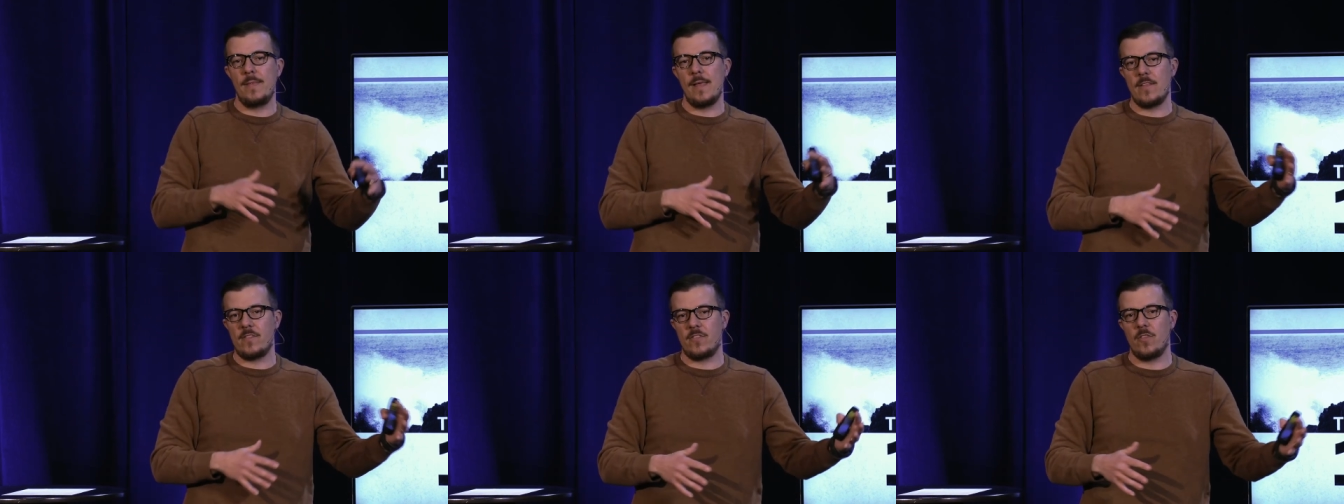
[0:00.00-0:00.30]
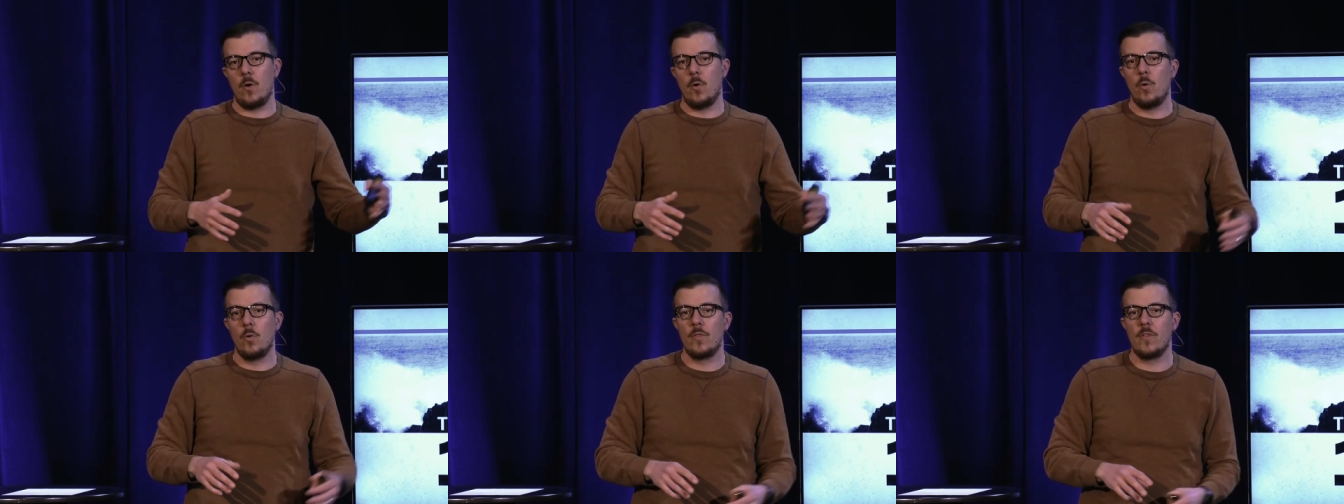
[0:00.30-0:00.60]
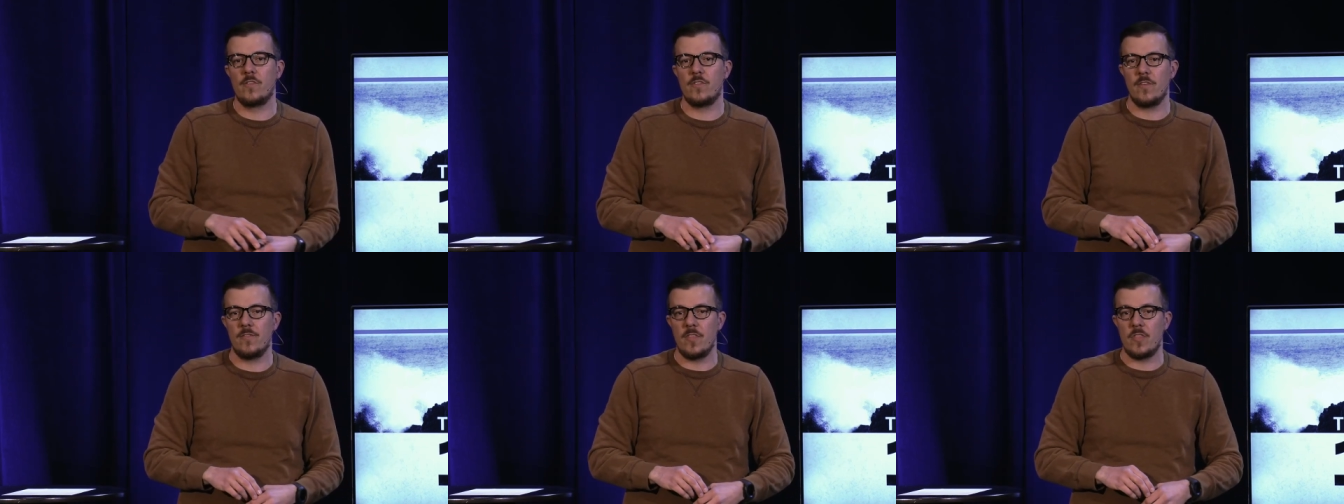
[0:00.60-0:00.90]
but that's the
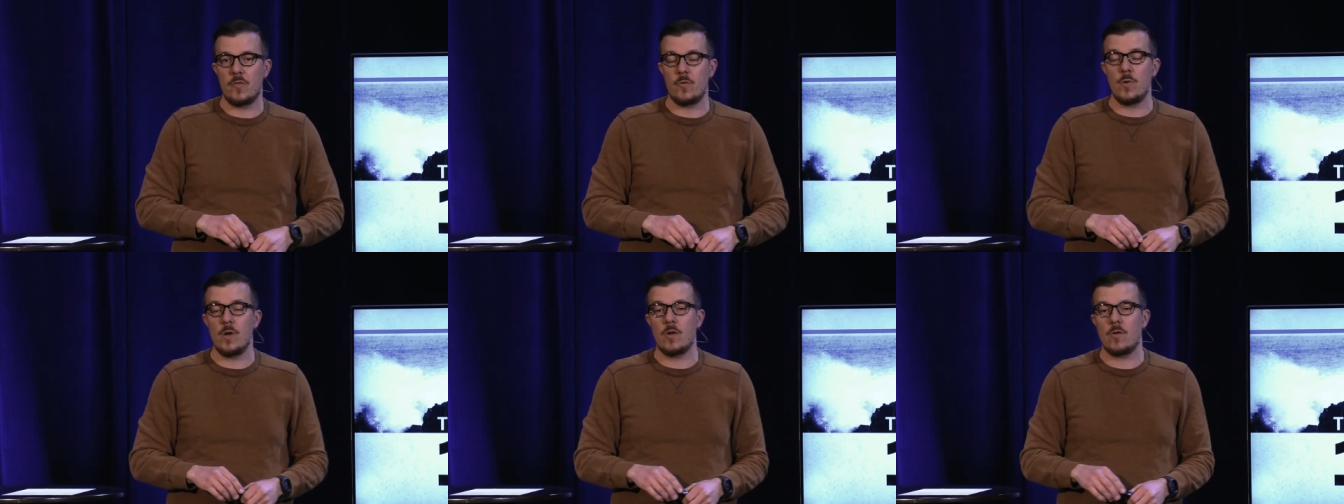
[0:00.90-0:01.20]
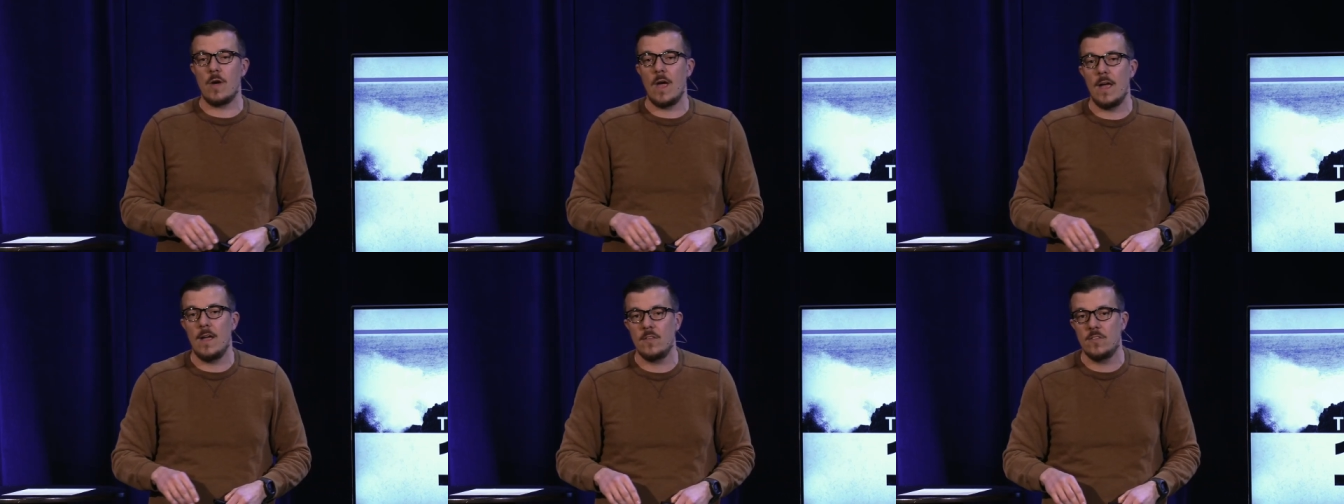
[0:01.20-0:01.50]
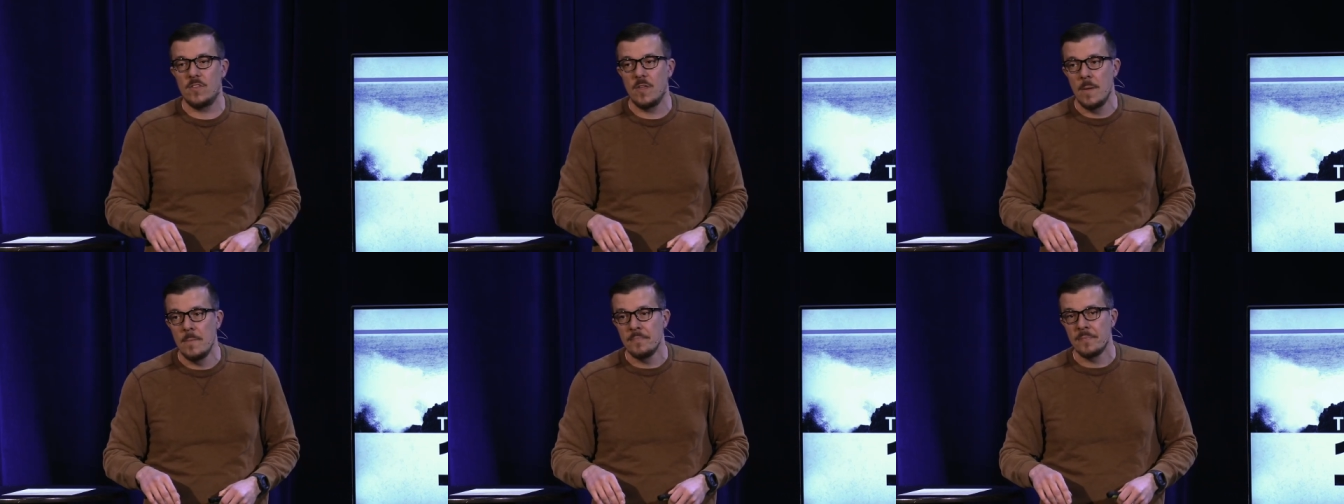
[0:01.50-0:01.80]
oldest of the three
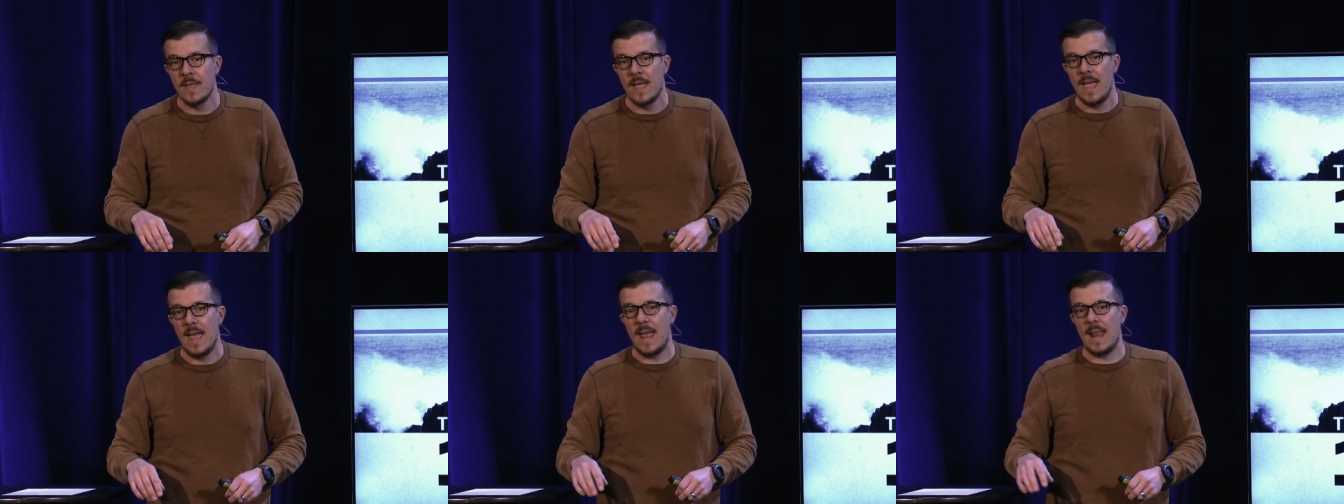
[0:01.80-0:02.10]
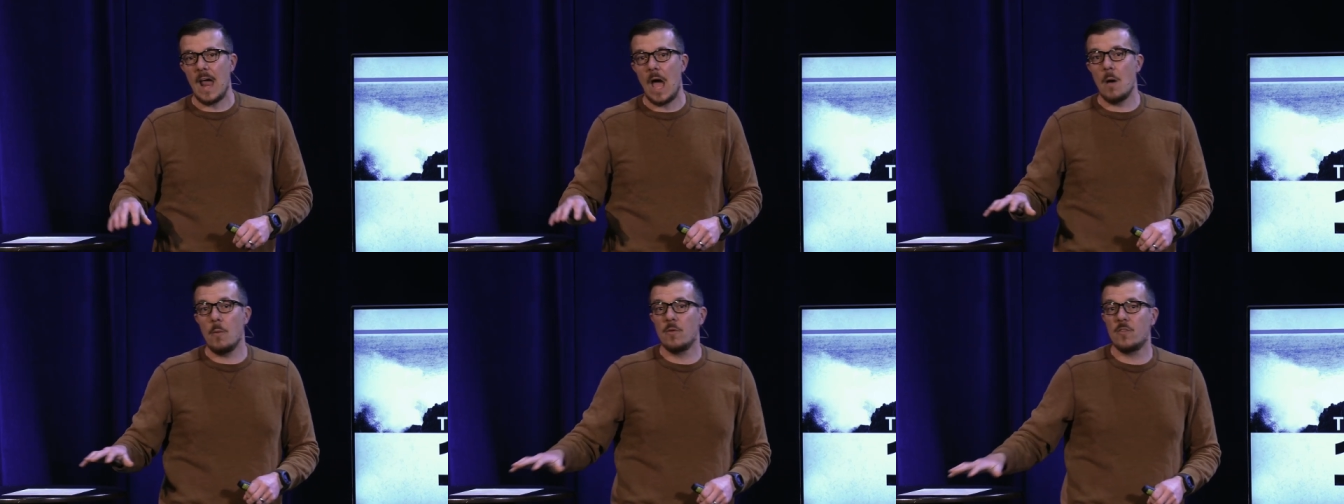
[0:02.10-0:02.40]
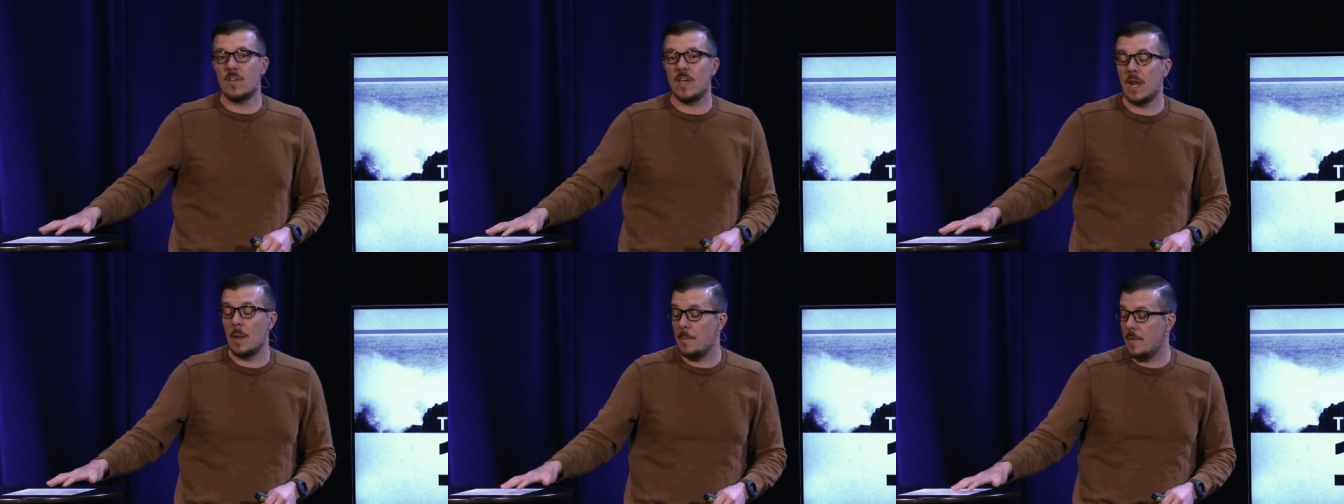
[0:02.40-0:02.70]
grades. And I
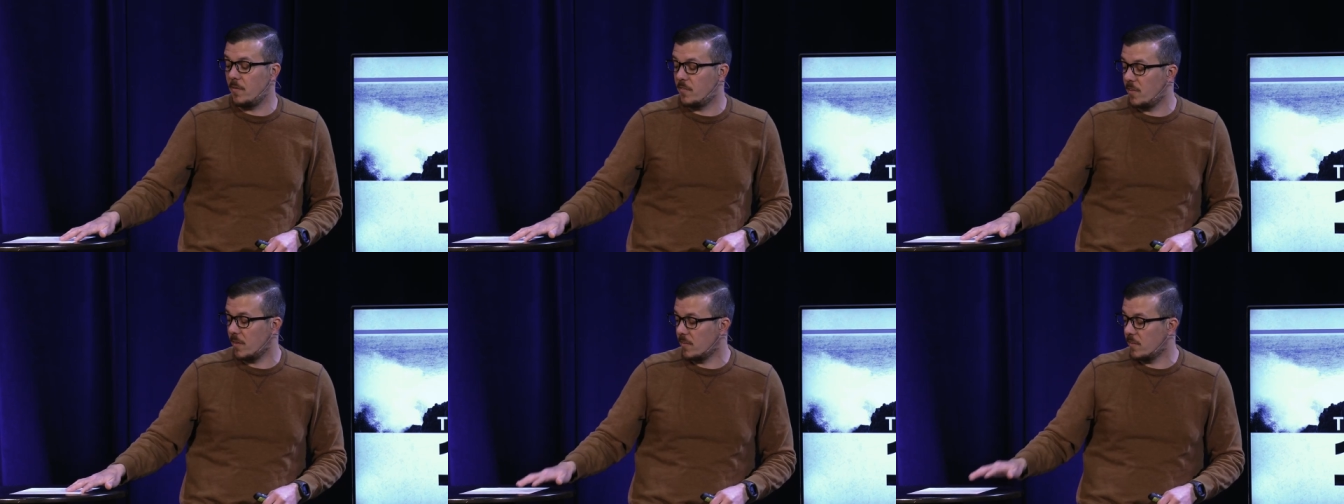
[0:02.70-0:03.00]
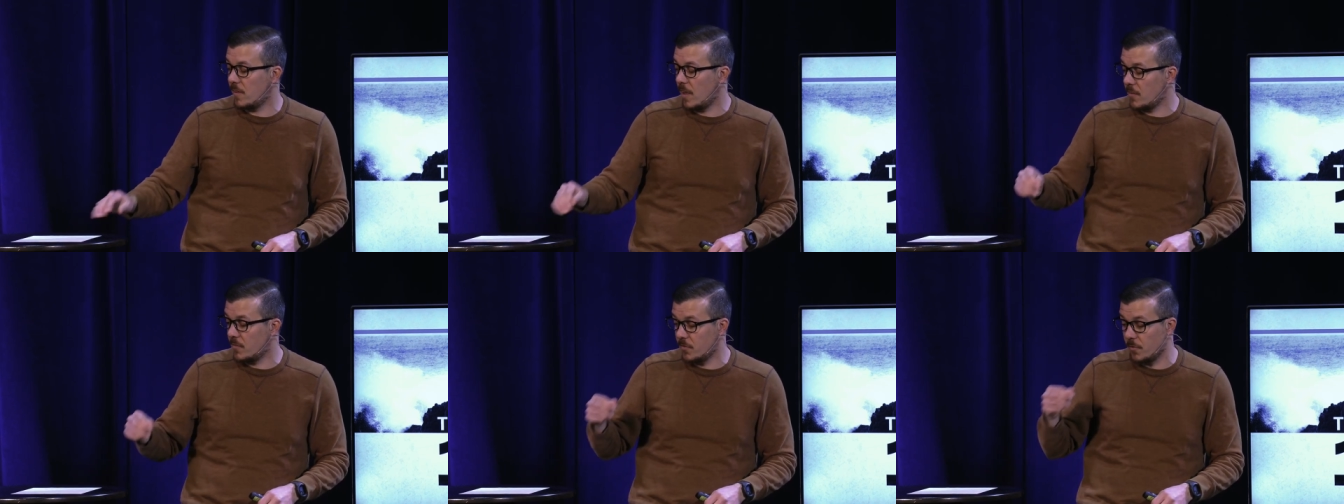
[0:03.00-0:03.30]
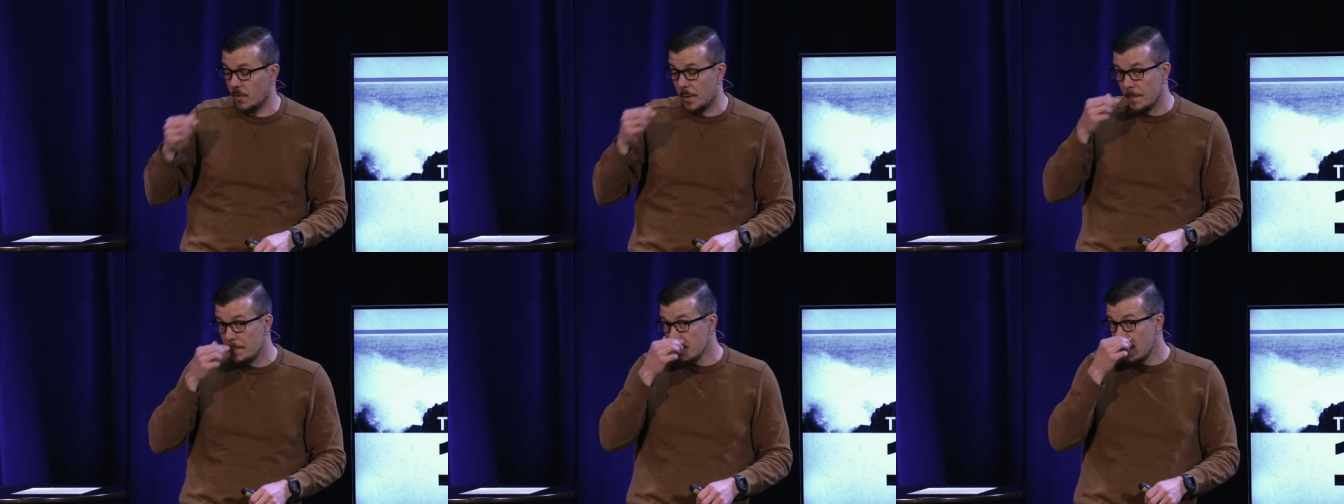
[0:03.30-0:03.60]
was going to be
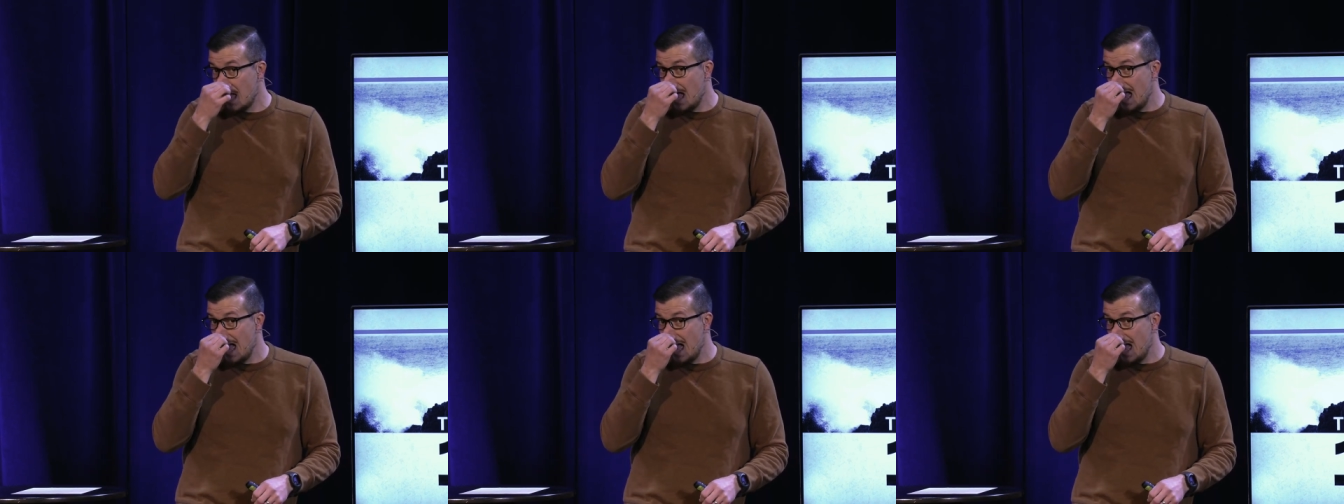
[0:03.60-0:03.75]
successful.